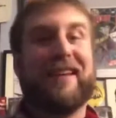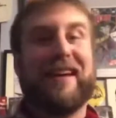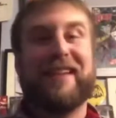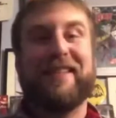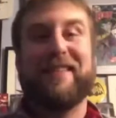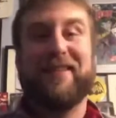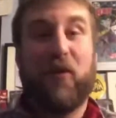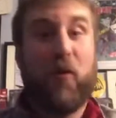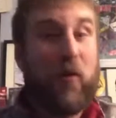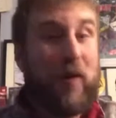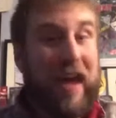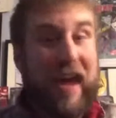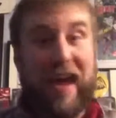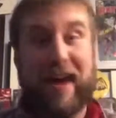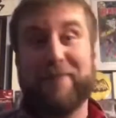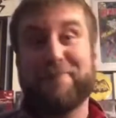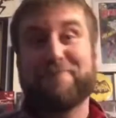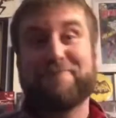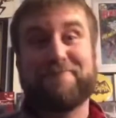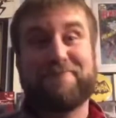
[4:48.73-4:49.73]
It's
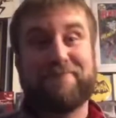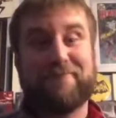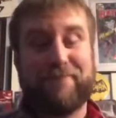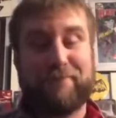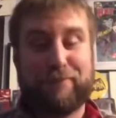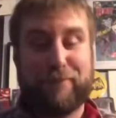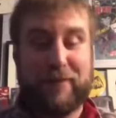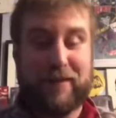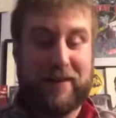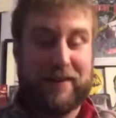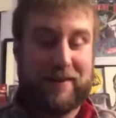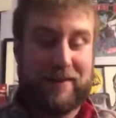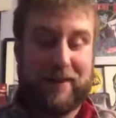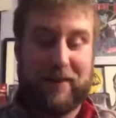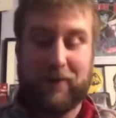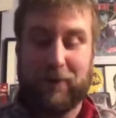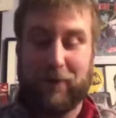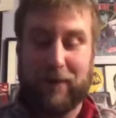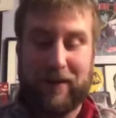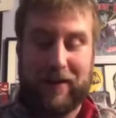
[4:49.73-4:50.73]
okay. But
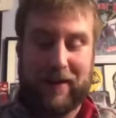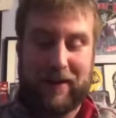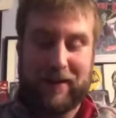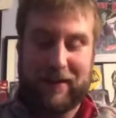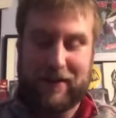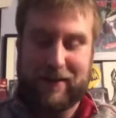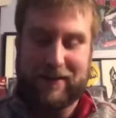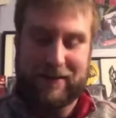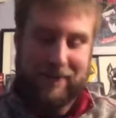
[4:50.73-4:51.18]
either way,